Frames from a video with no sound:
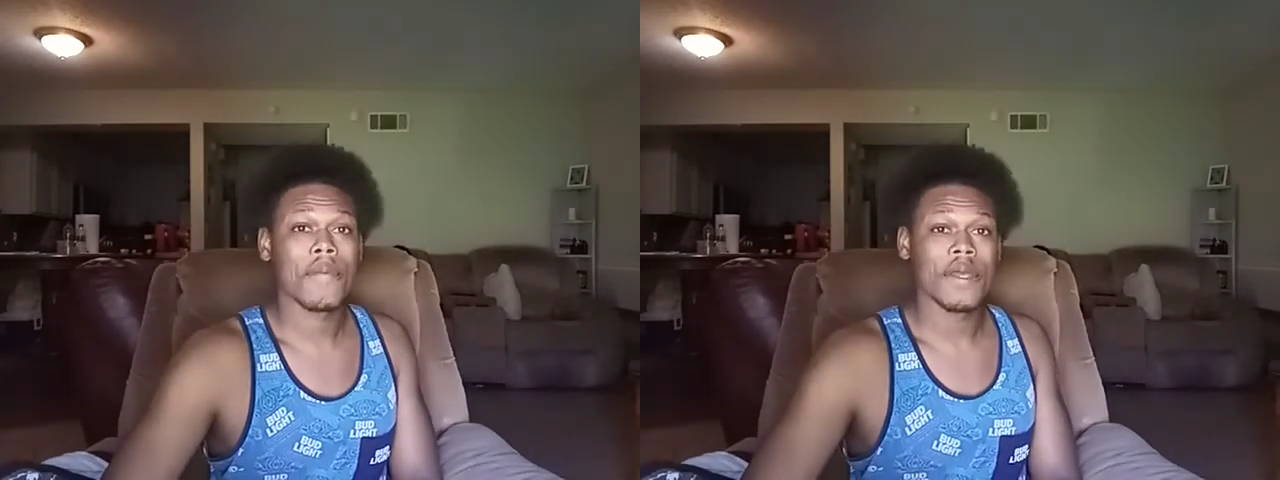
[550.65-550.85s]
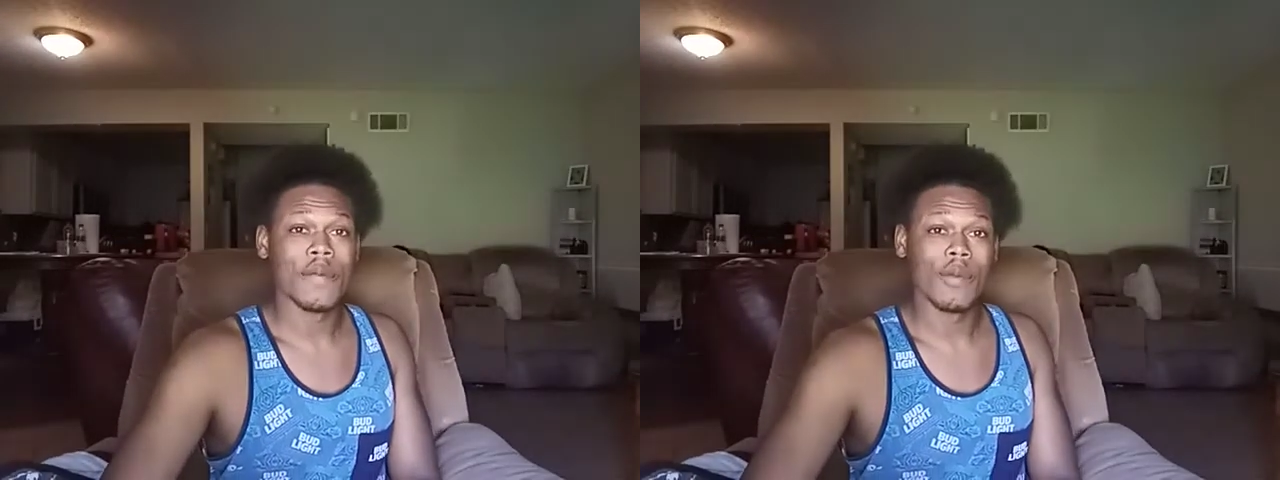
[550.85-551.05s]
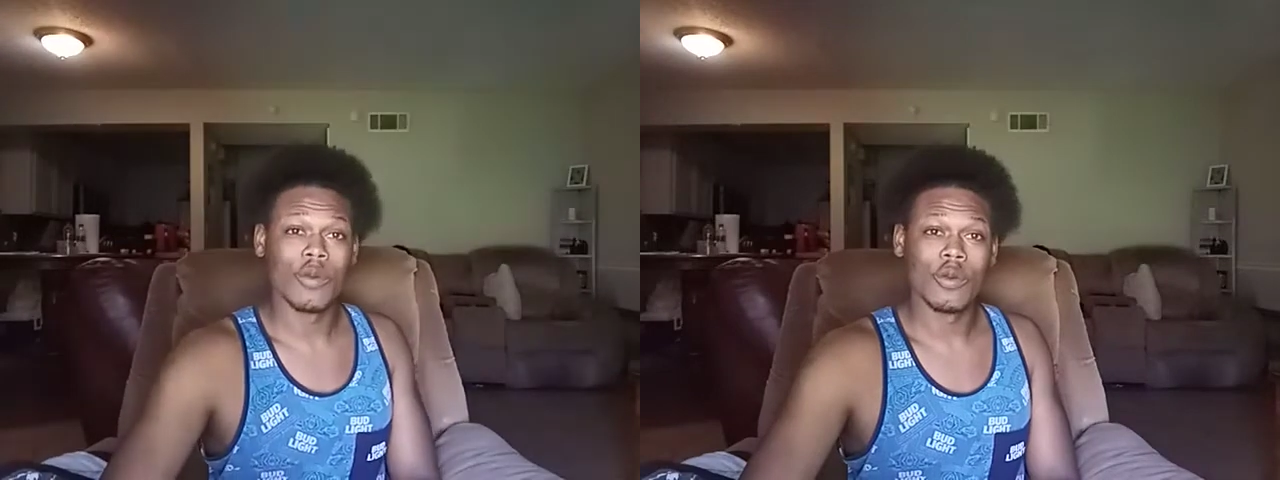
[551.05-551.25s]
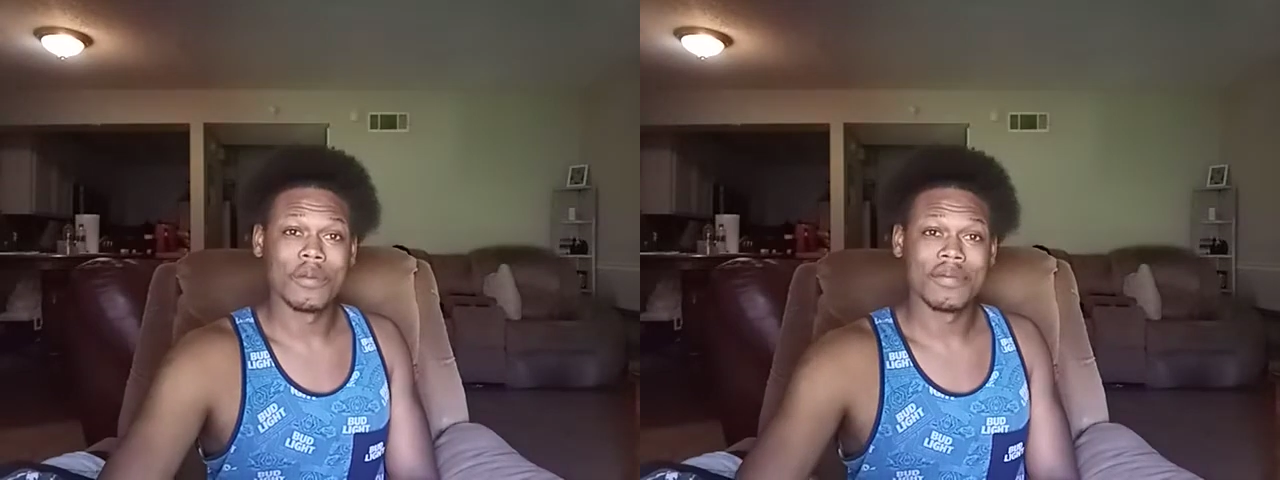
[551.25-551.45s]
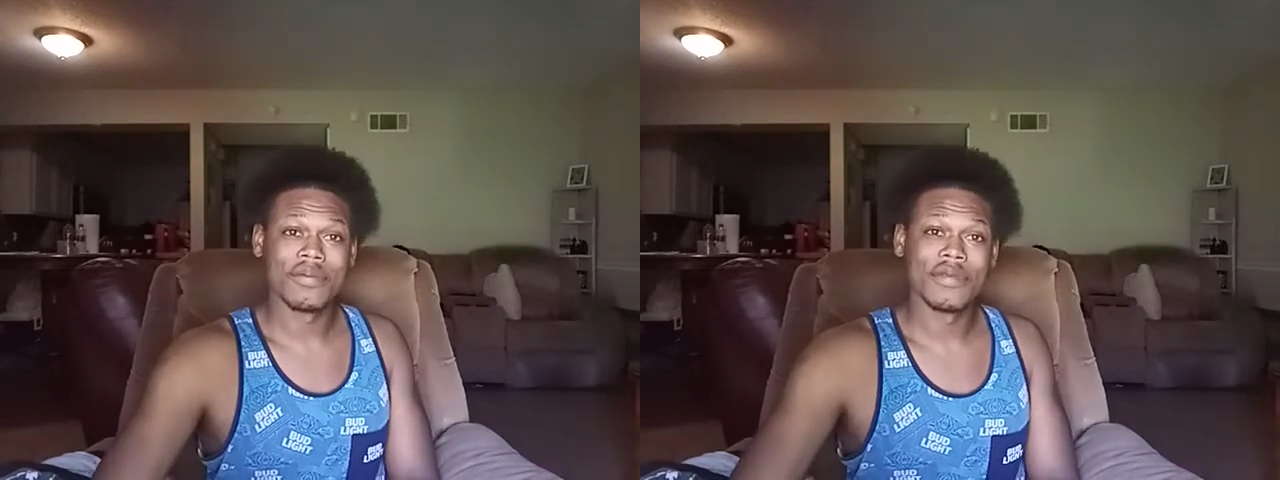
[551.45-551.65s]
people.
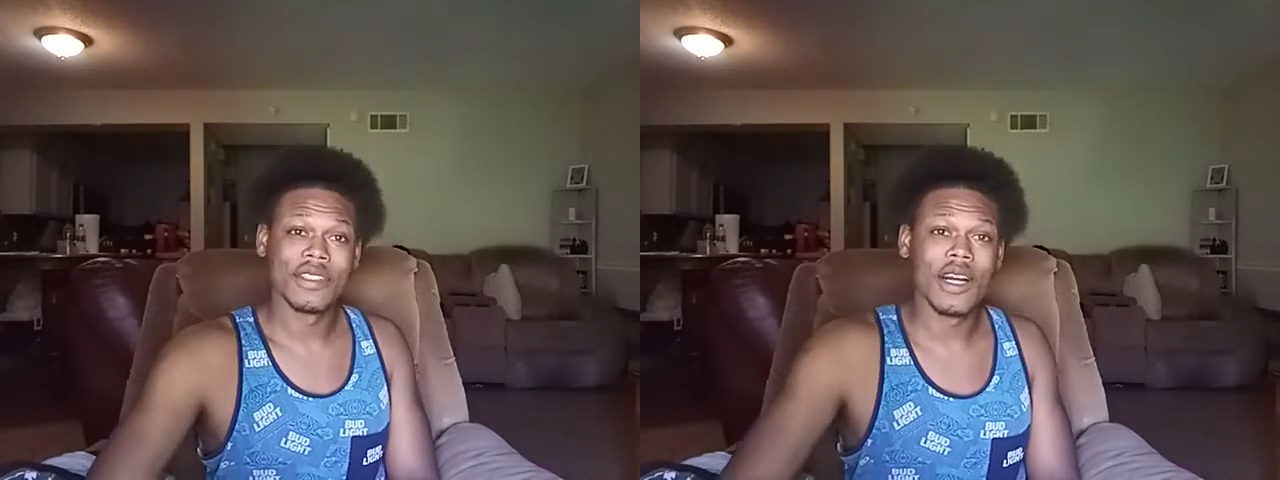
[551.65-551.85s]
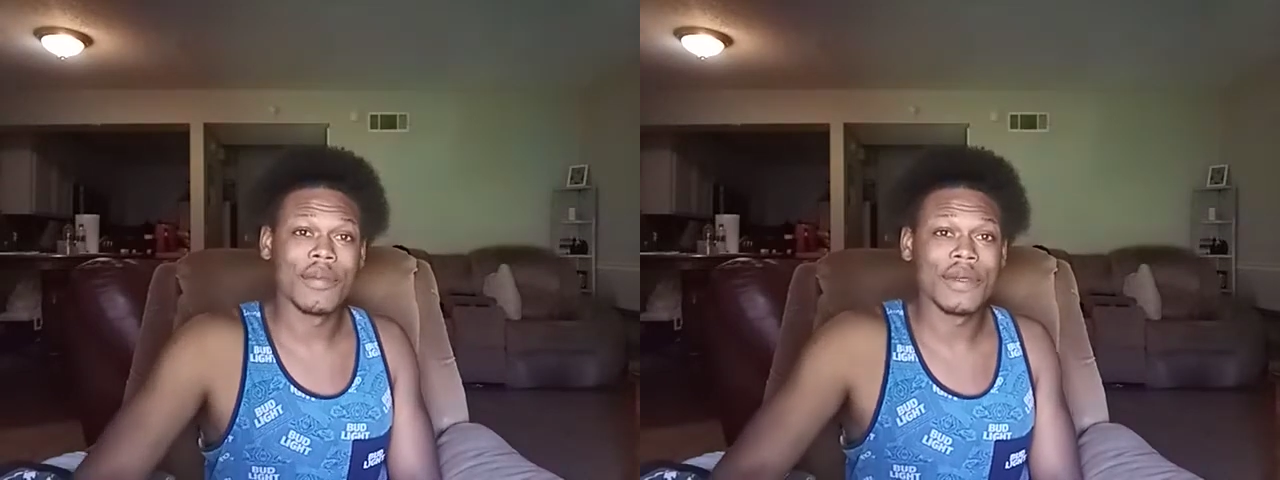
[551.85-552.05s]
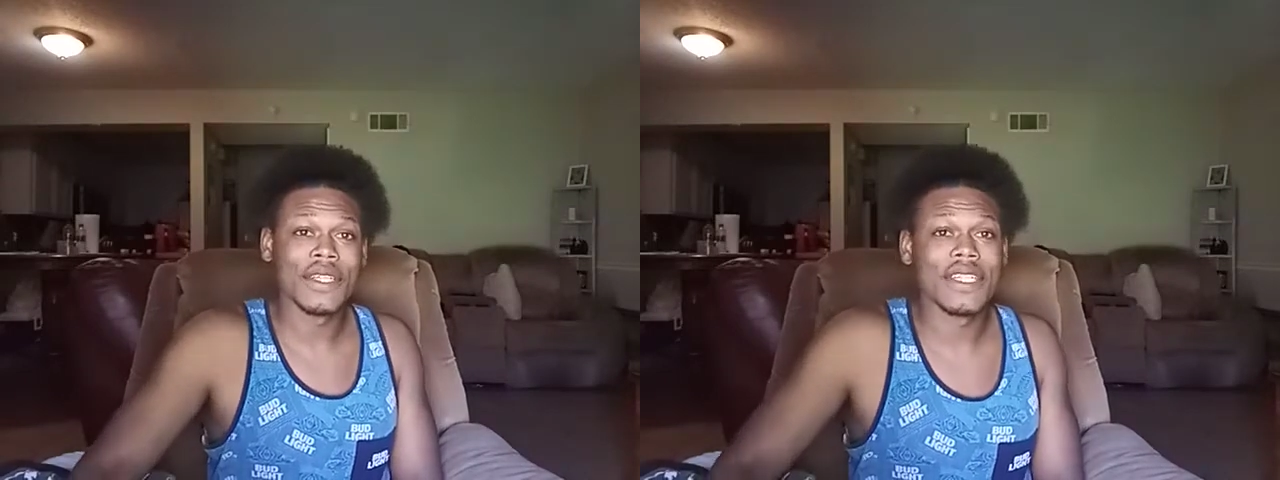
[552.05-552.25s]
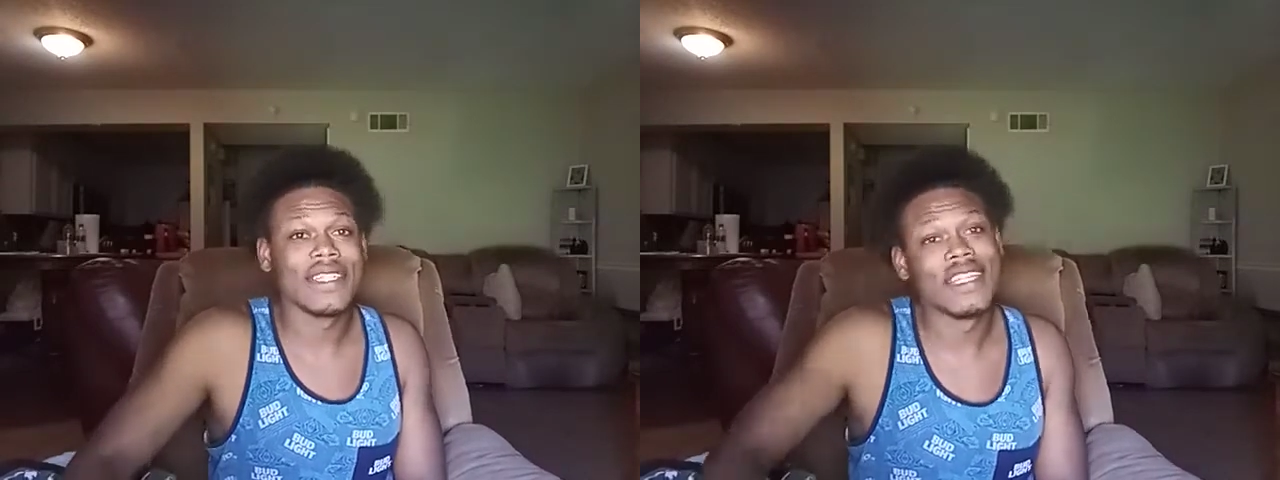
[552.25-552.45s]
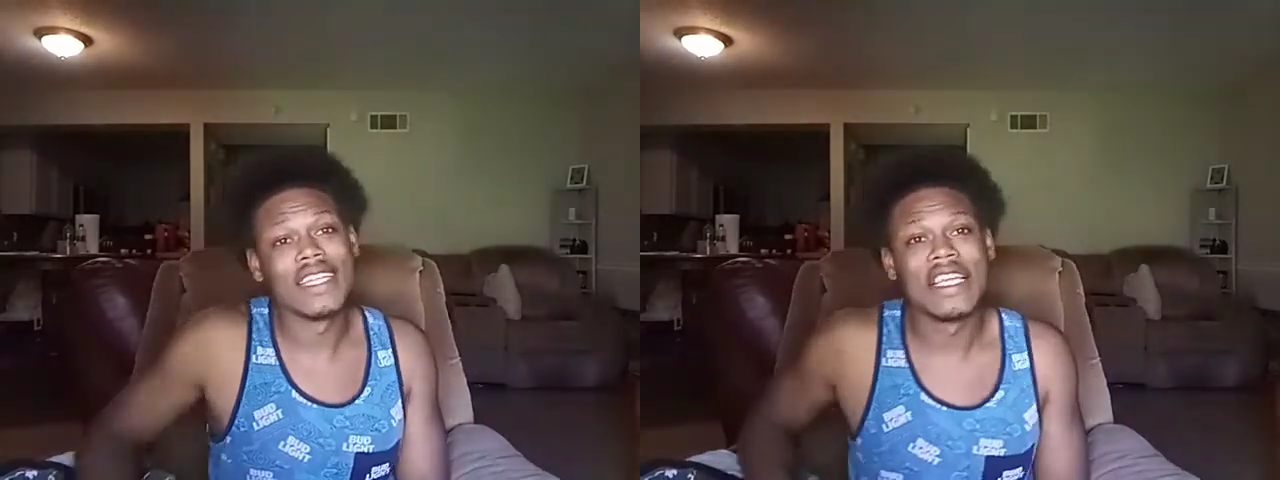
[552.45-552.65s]
You know what I mean?